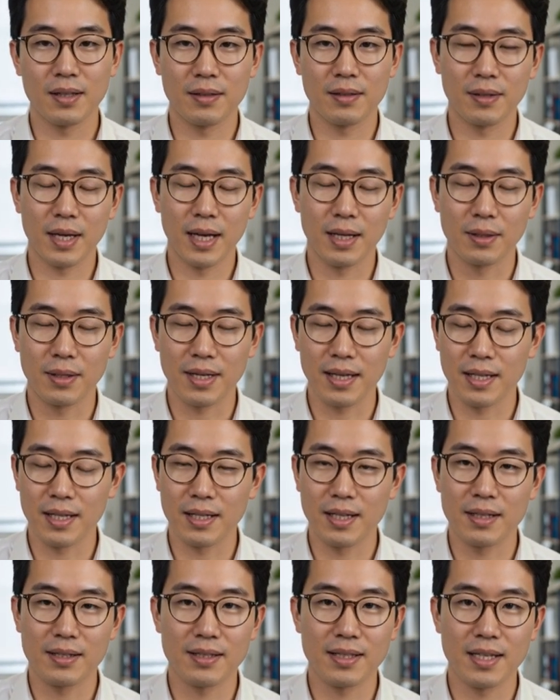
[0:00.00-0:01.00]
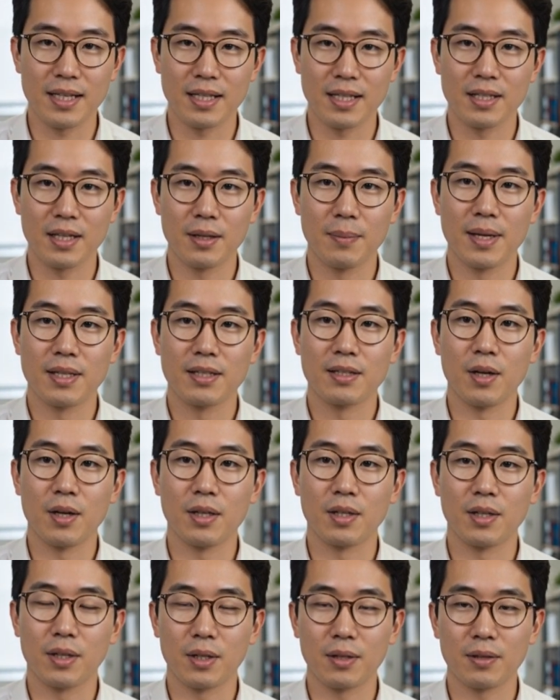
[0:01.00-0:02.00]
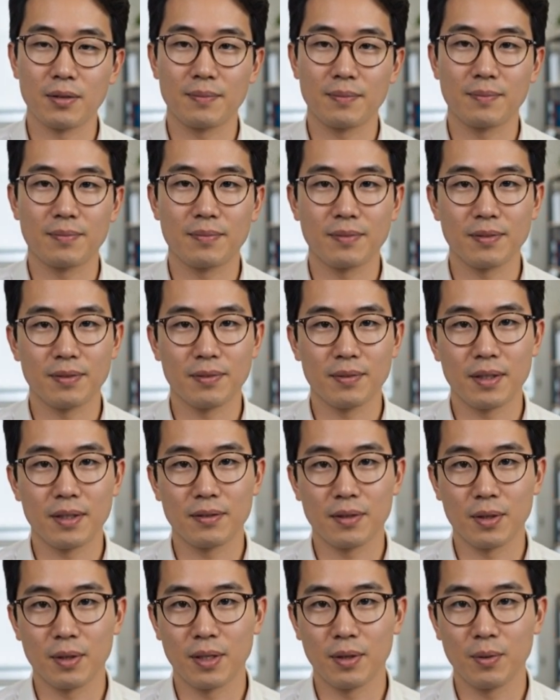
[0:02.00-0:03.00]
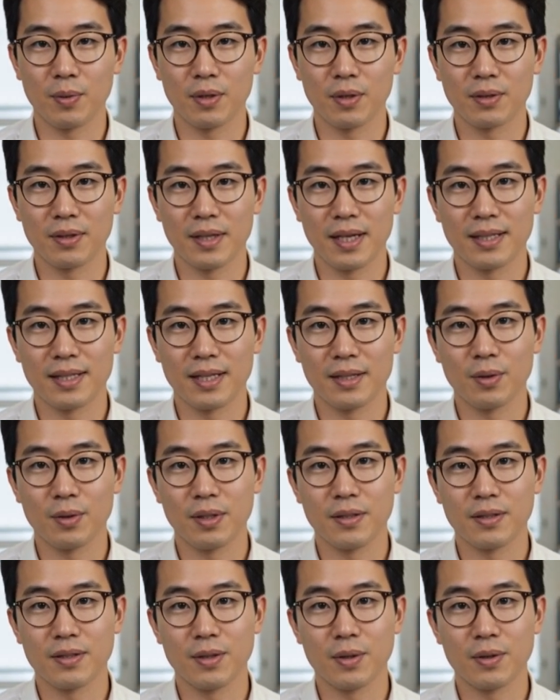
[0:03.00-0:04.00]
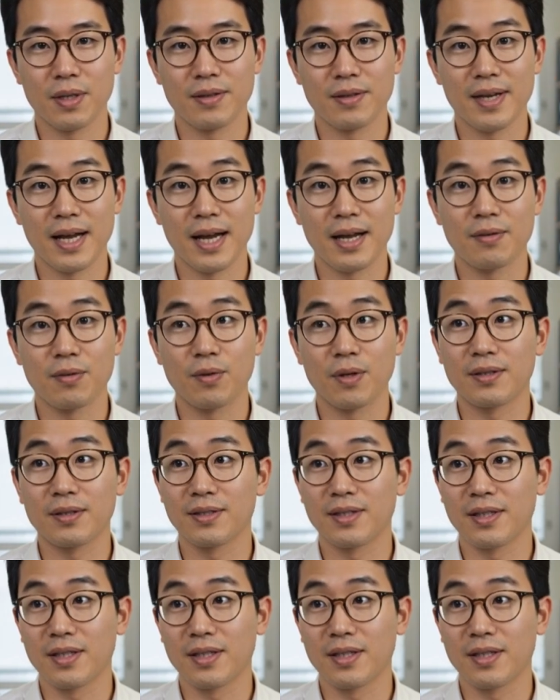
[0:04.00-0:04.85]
Tidal heating doesn't need a nearby star at all. Free-floating worlds like this one don't even have one.